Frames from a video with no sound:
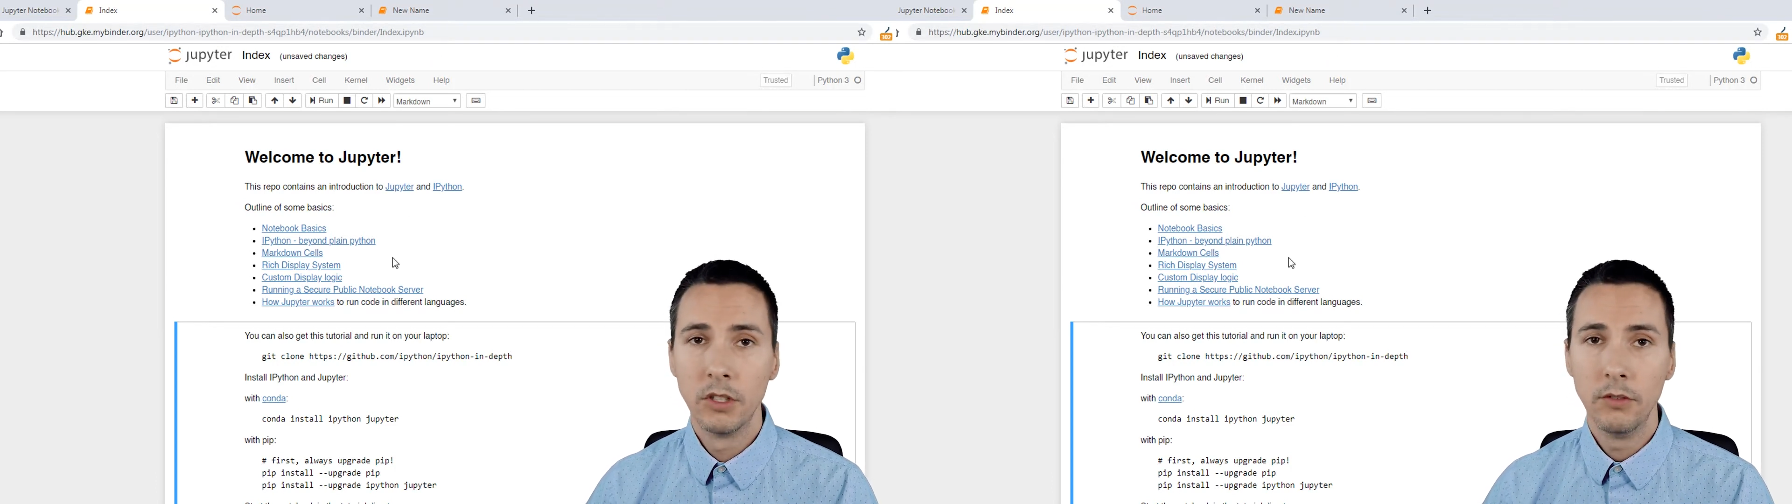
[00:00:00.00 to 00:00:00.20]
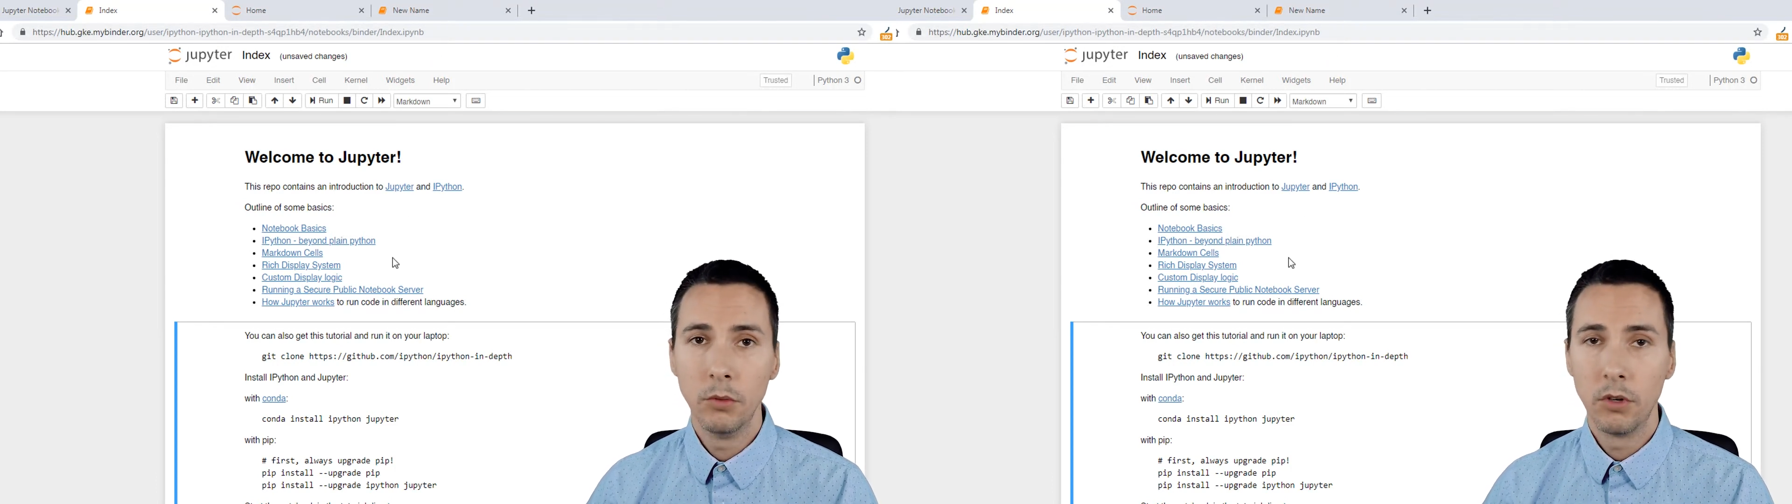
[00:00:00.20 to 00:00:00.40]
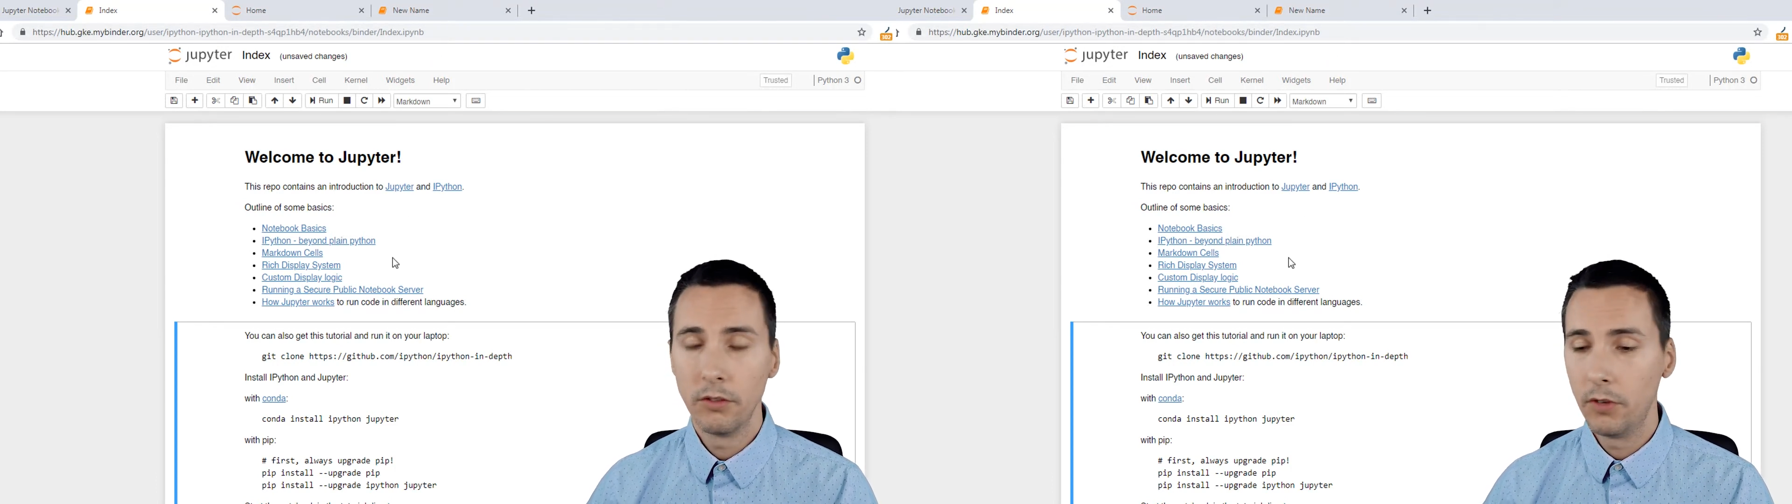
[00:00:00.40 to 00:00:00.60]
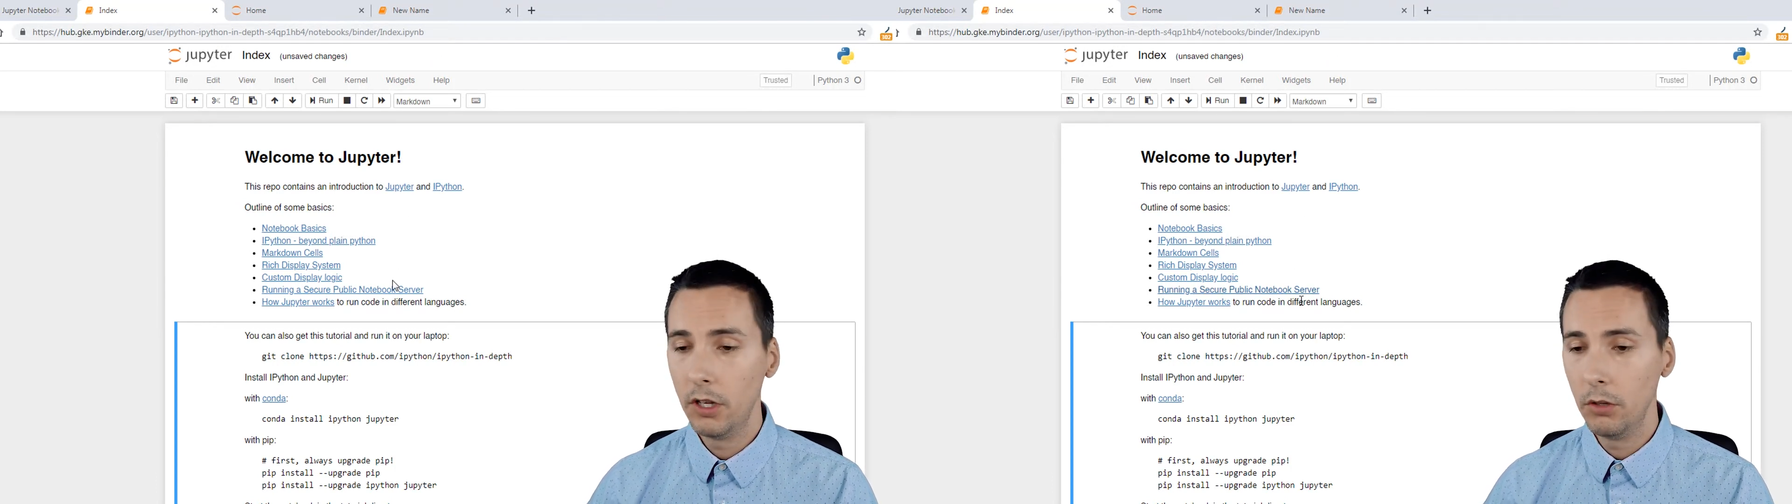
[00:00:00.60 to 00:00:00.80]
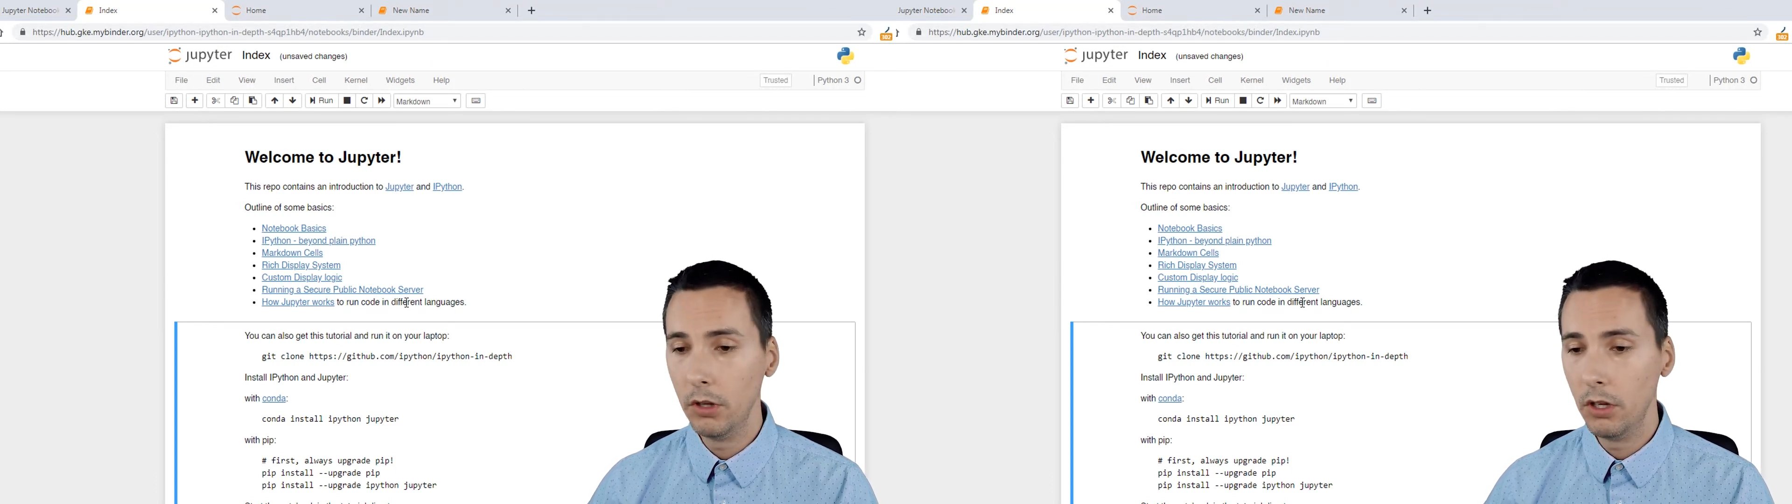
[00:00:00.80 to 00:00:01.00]
If you want to
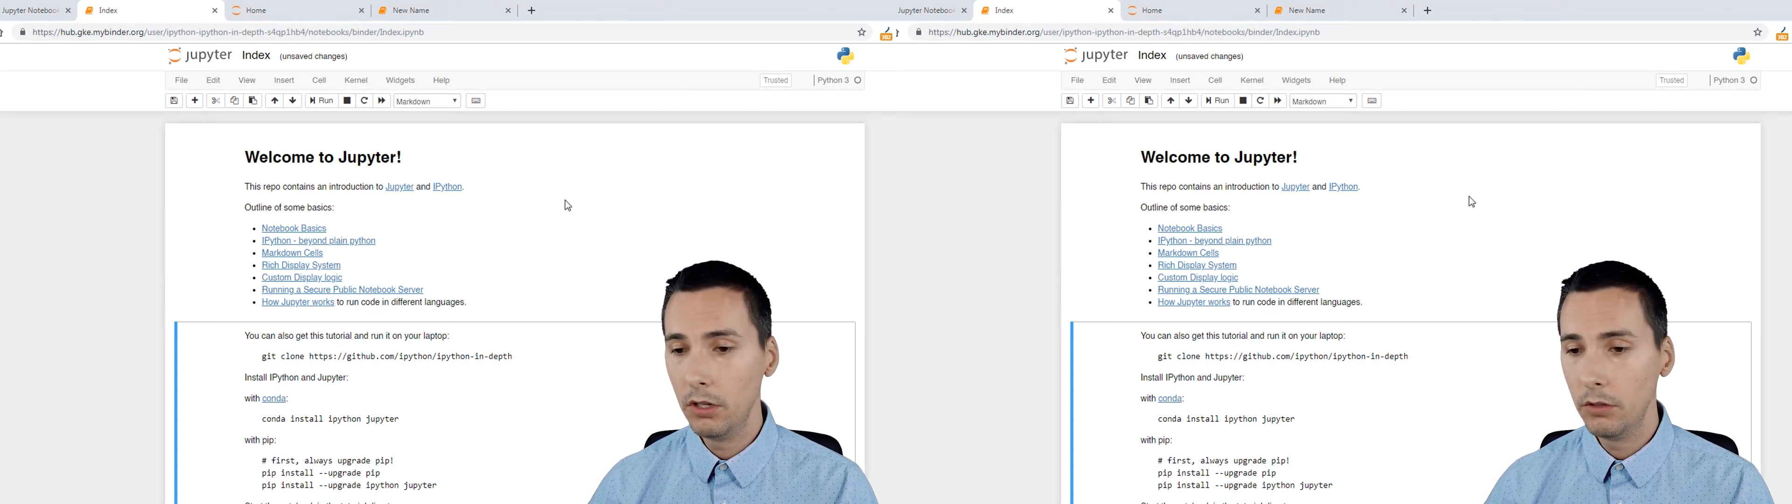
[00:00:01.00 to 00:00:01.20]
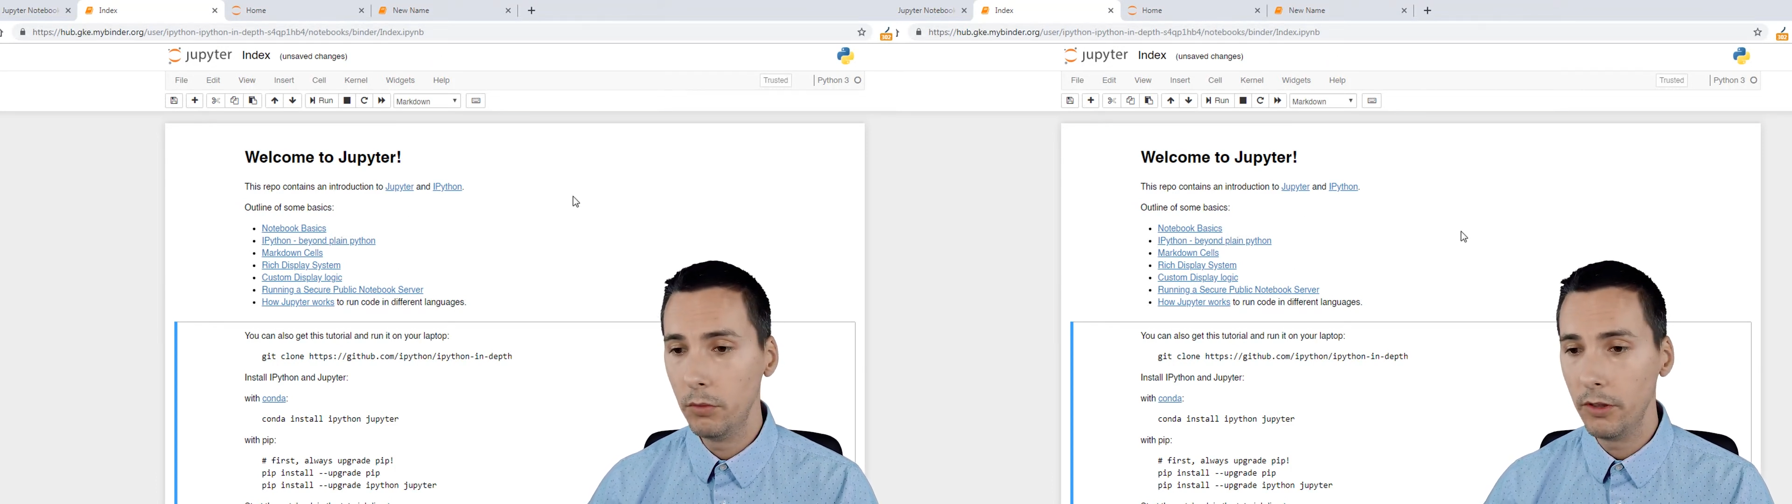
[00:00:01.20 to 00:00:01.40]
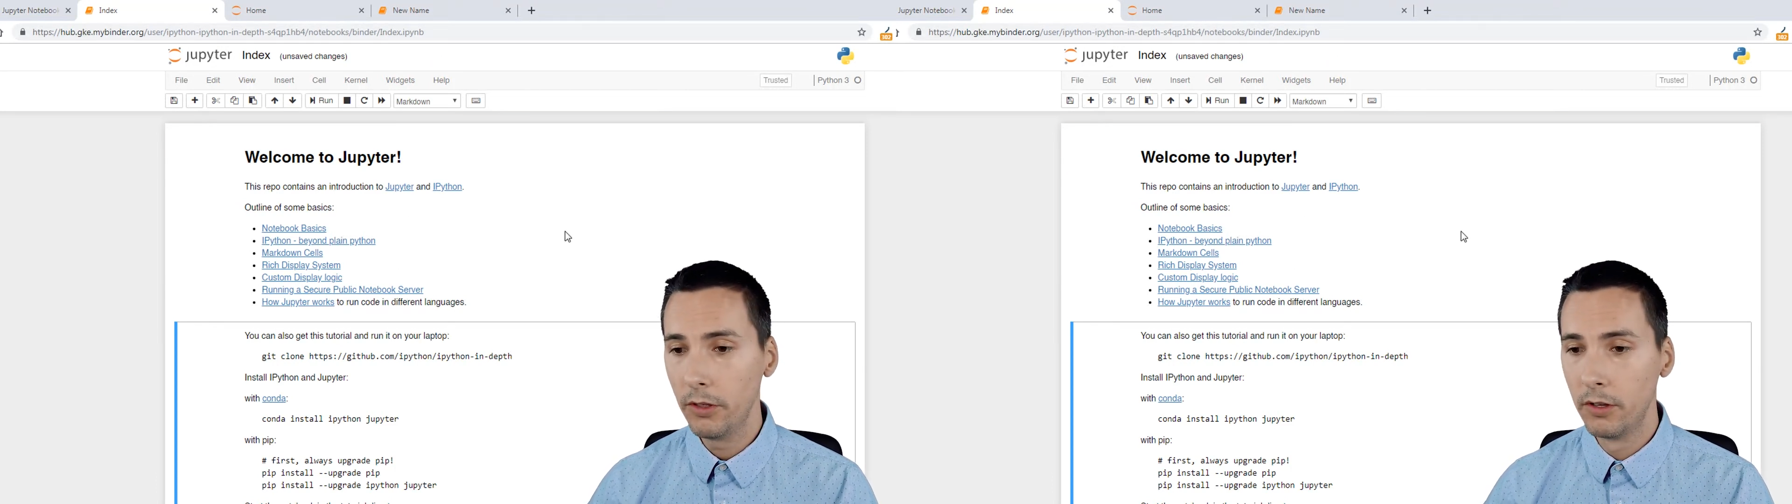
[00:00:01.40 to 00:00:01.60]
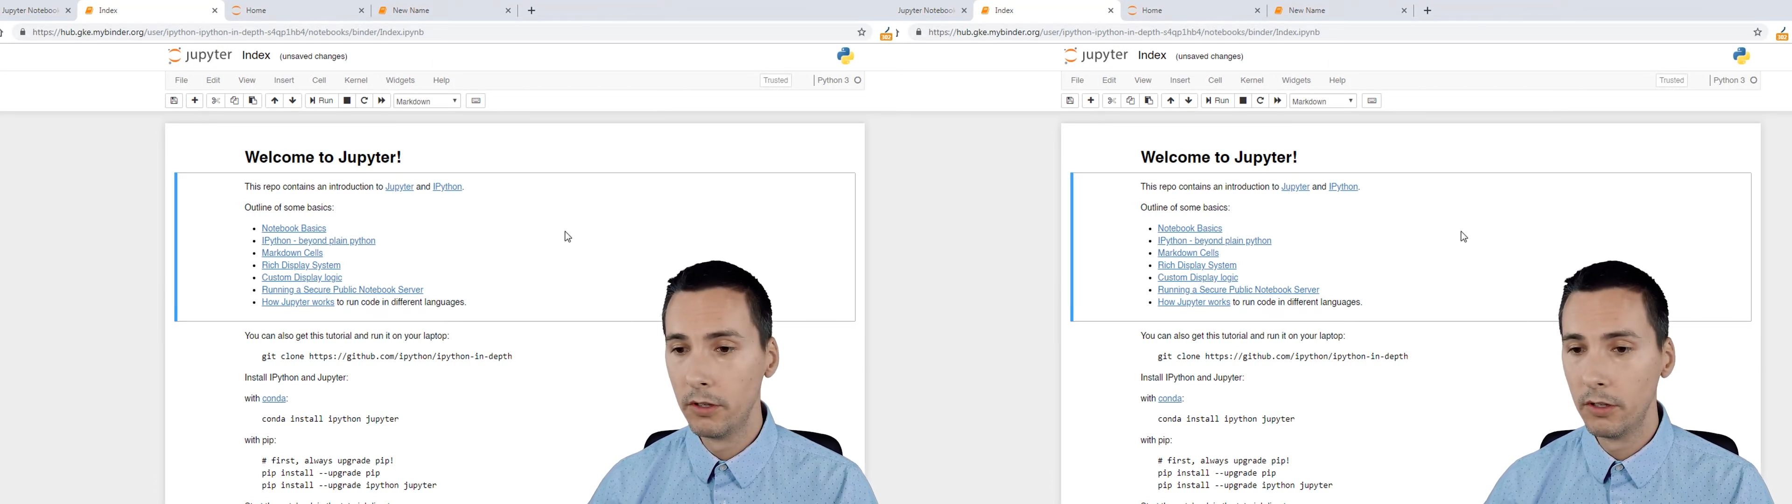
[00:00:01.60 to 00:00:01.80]
follow along with